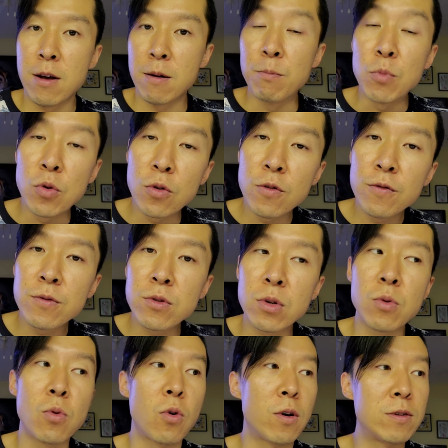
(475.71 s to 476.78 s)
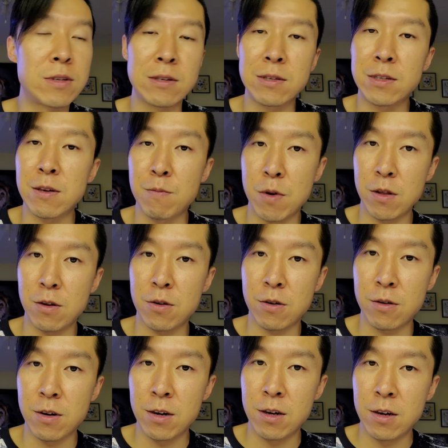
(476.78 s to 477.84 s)
move towards a
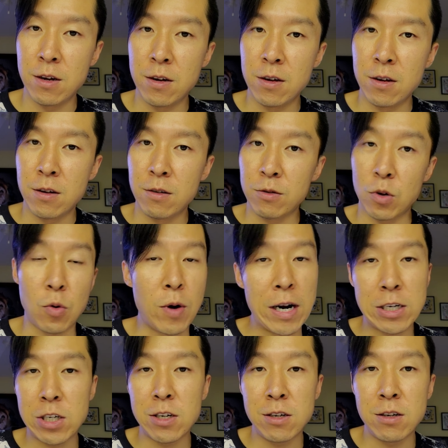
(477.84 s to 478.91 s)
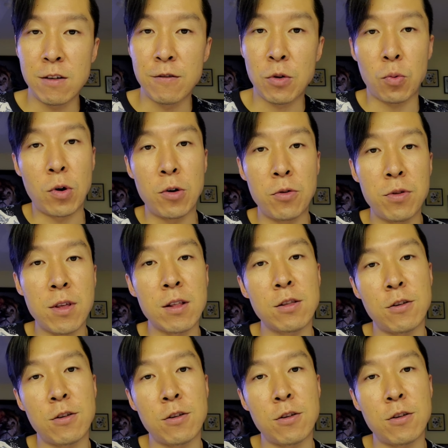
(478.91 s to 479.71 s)
similar direction of growth and